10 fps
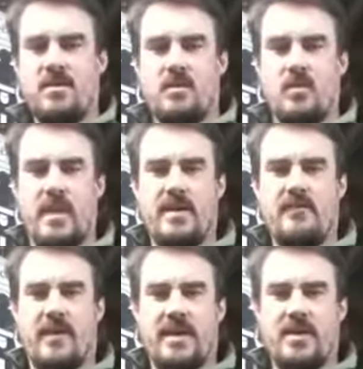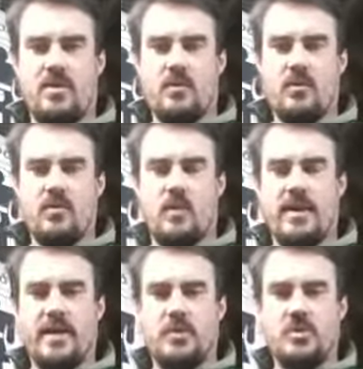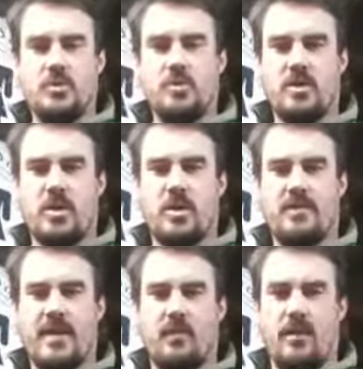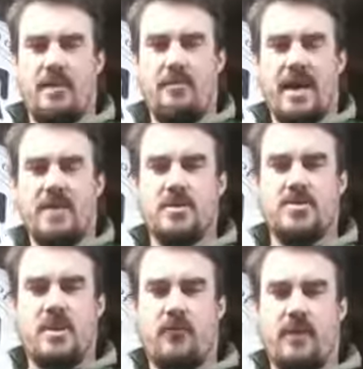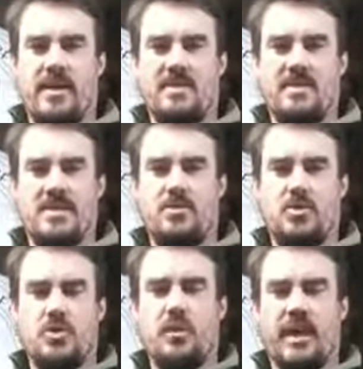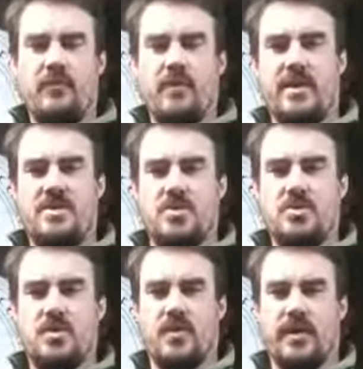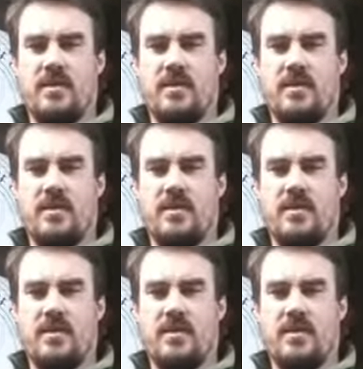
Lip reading: when to find you, when to consume your content, when to buy your stuff, when to see you do whatever it is that you're doing.